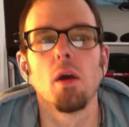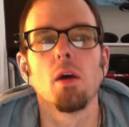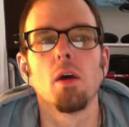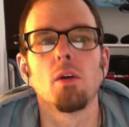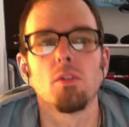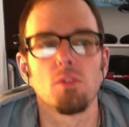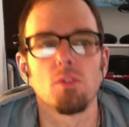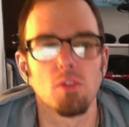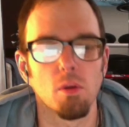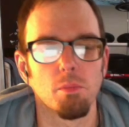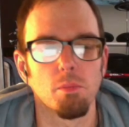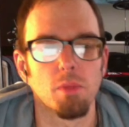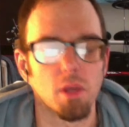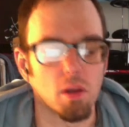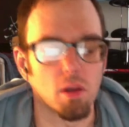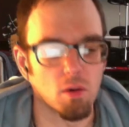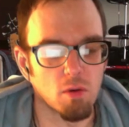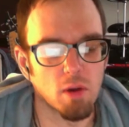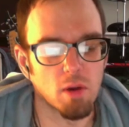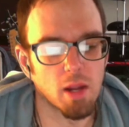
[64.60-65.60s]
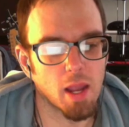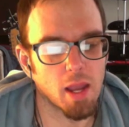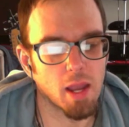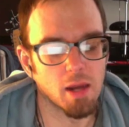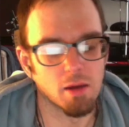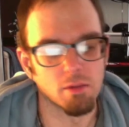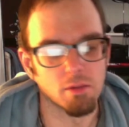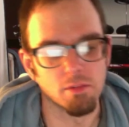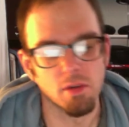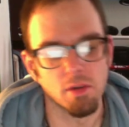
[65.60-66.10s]
something
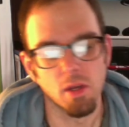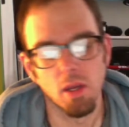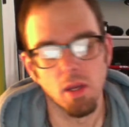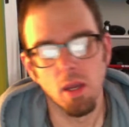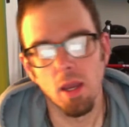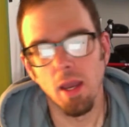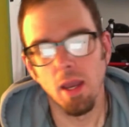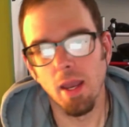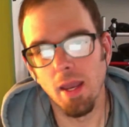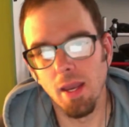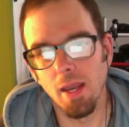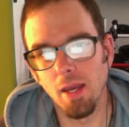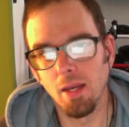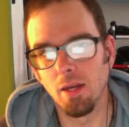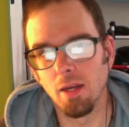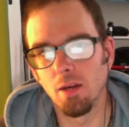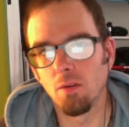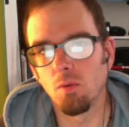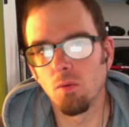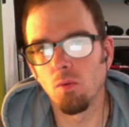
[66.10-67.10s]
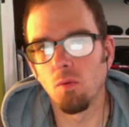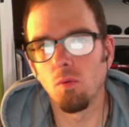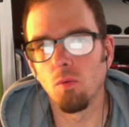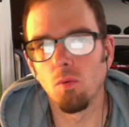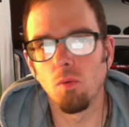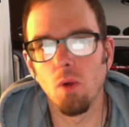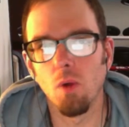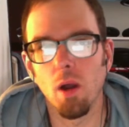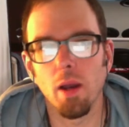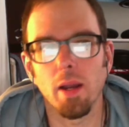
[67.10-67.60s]
creative. And
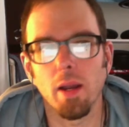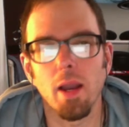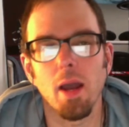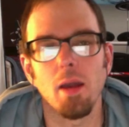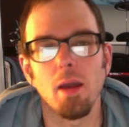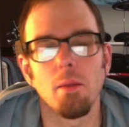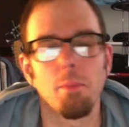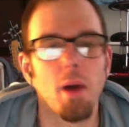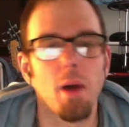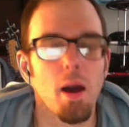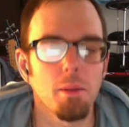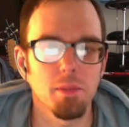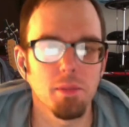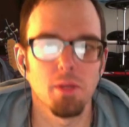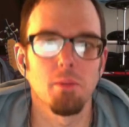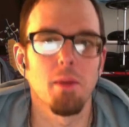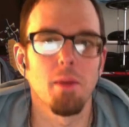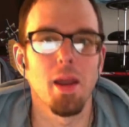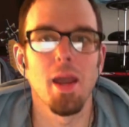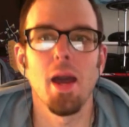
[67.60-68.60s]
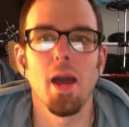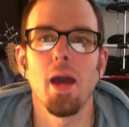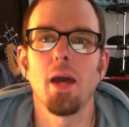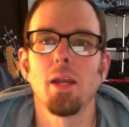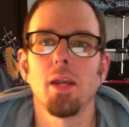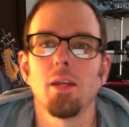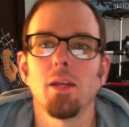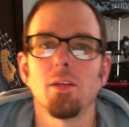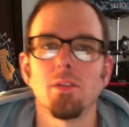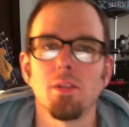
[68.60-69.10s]
what kind of popped into my
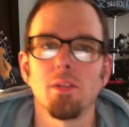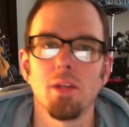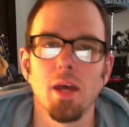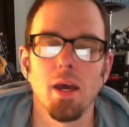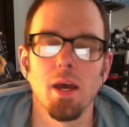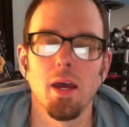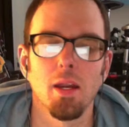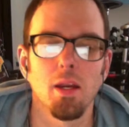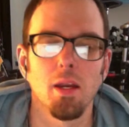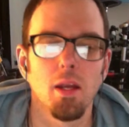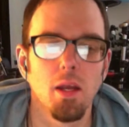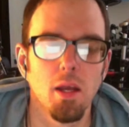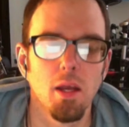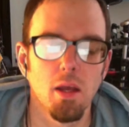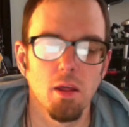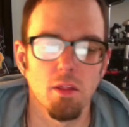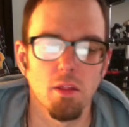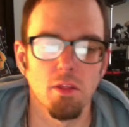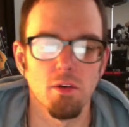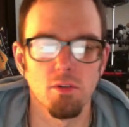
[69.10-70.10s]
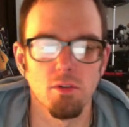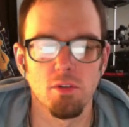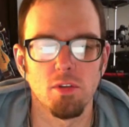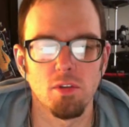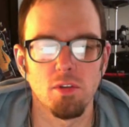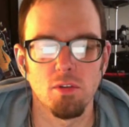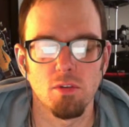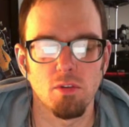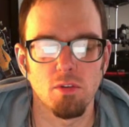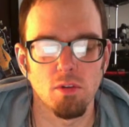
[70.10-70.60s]
head is that
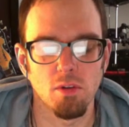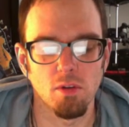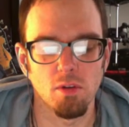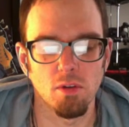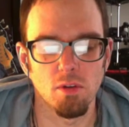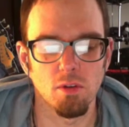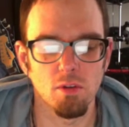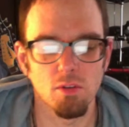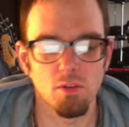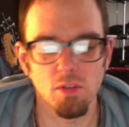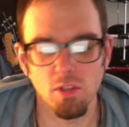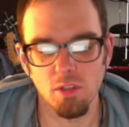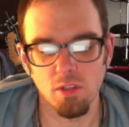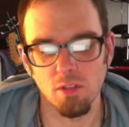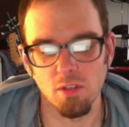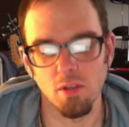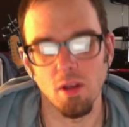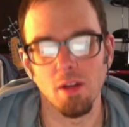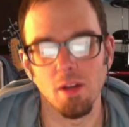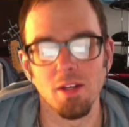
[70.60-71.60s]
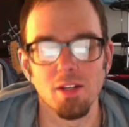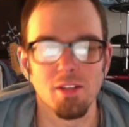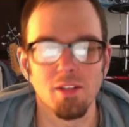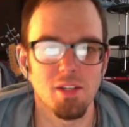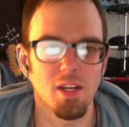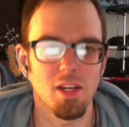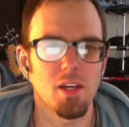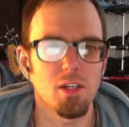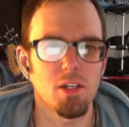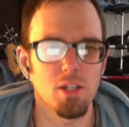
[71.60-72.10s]
there's a
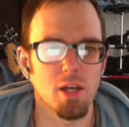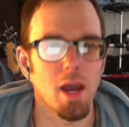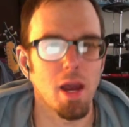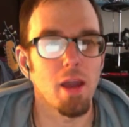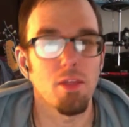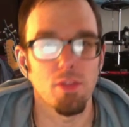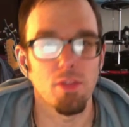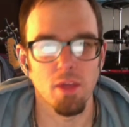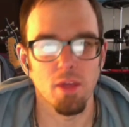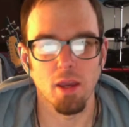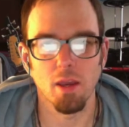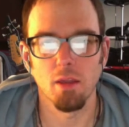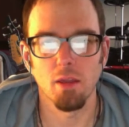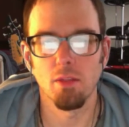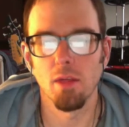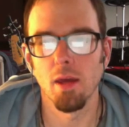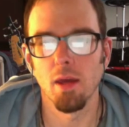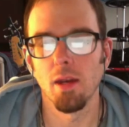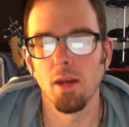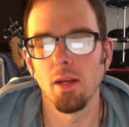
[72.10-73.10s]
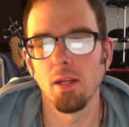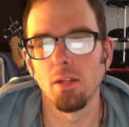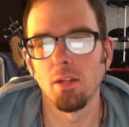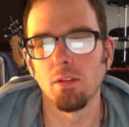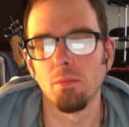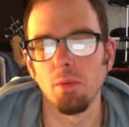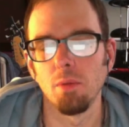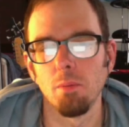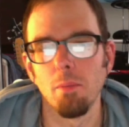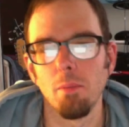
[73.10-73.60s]
distinction, I think, that needs
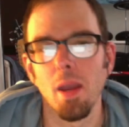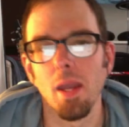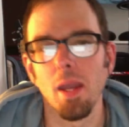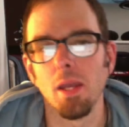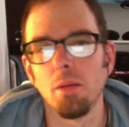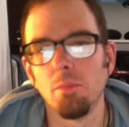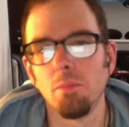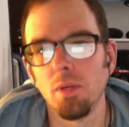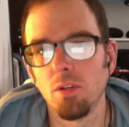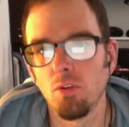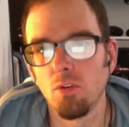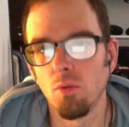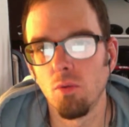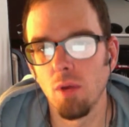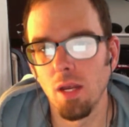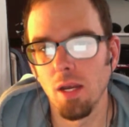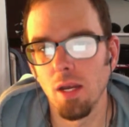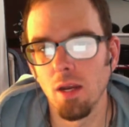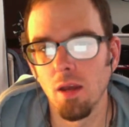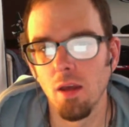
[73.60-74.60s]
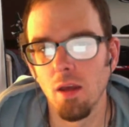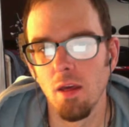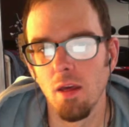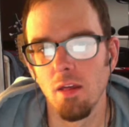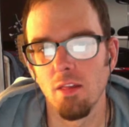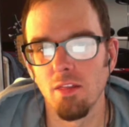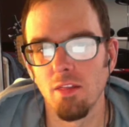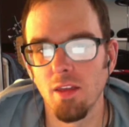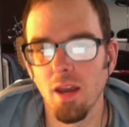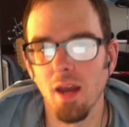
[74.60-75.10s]
to be made between
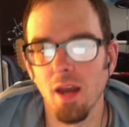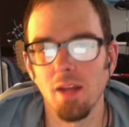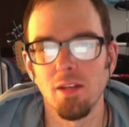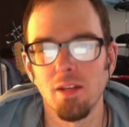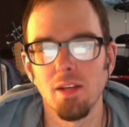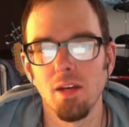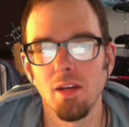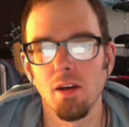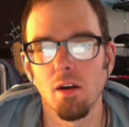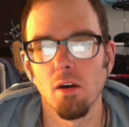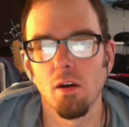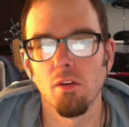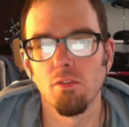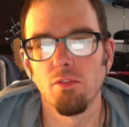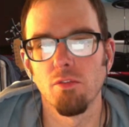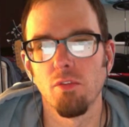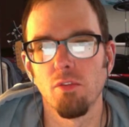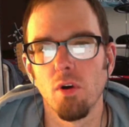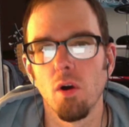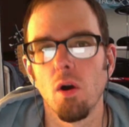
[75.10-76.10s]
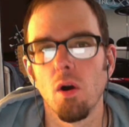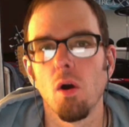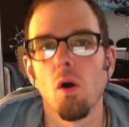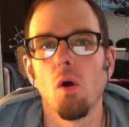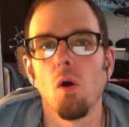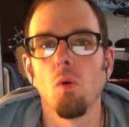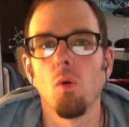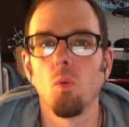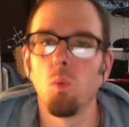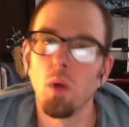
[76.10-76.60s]
the idea of
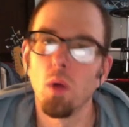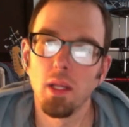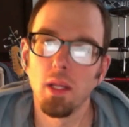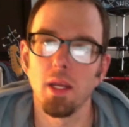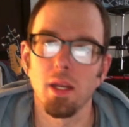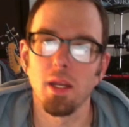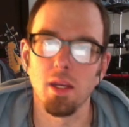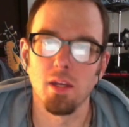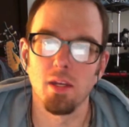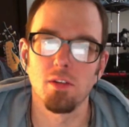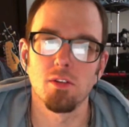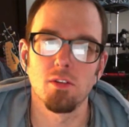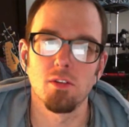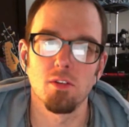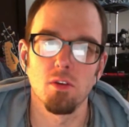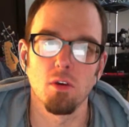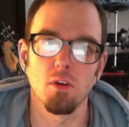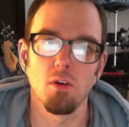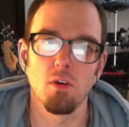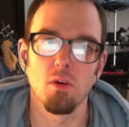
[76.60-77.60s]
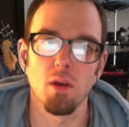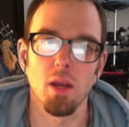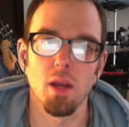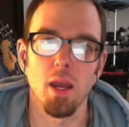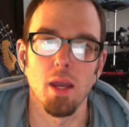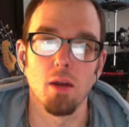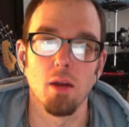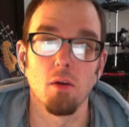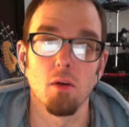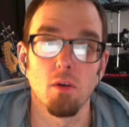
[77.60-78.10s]
a willingness to
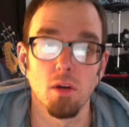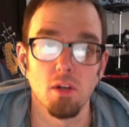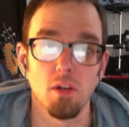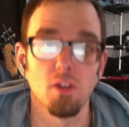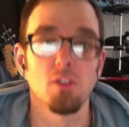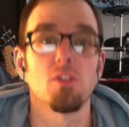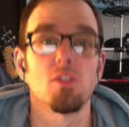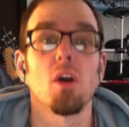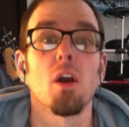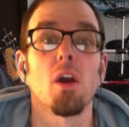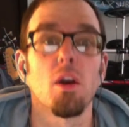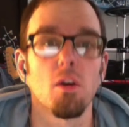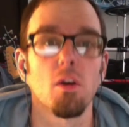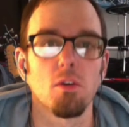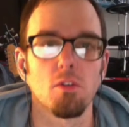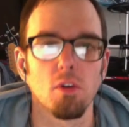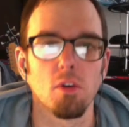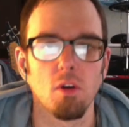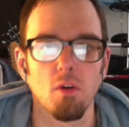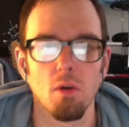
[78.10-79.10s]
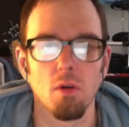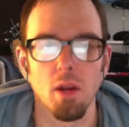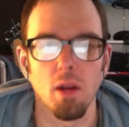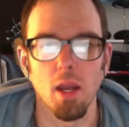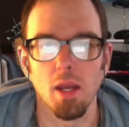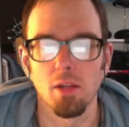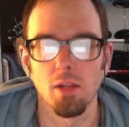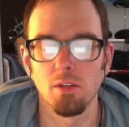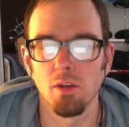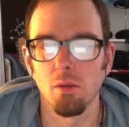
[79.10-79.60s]
create or desire to
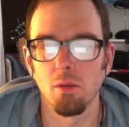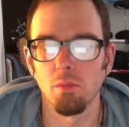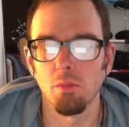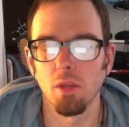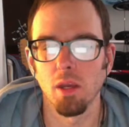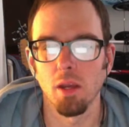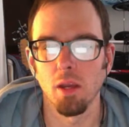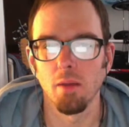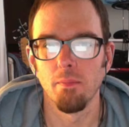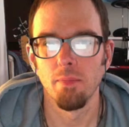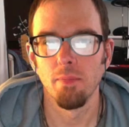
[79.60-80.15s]
create something